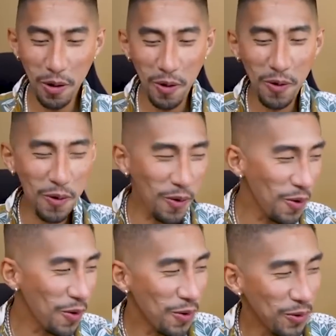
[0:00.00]

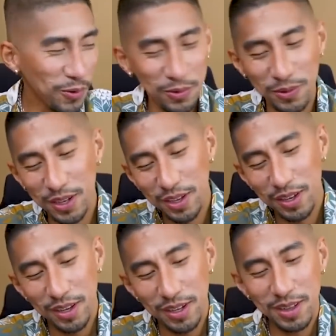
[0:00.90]
oh,
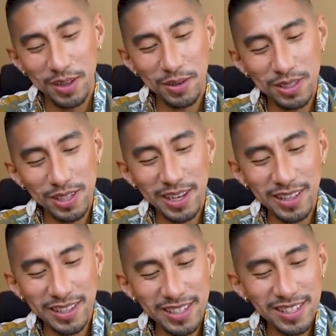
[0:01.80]
looks
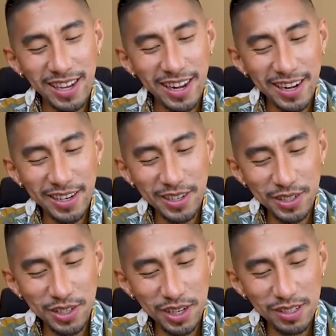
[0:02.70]
like the
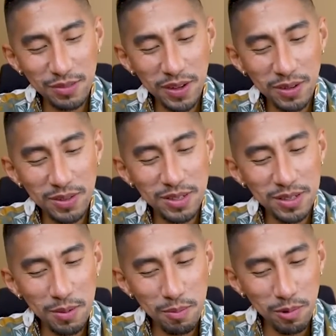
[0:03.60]
Sag has found
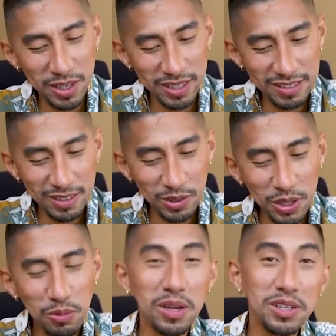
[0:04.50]
someone, or
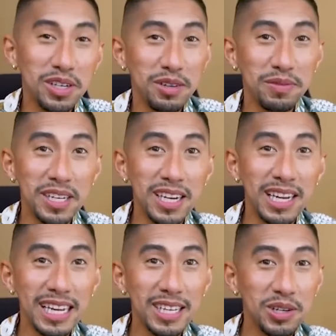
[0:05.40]
you're wondering if they
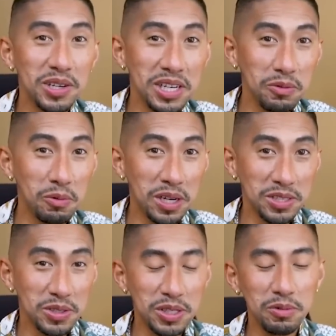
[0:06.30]
like you, or they
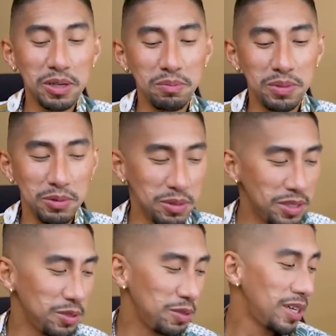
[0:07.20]
want you, or they want to be
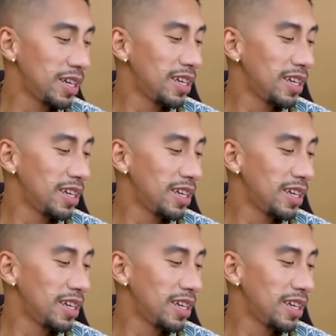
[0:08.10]
with you.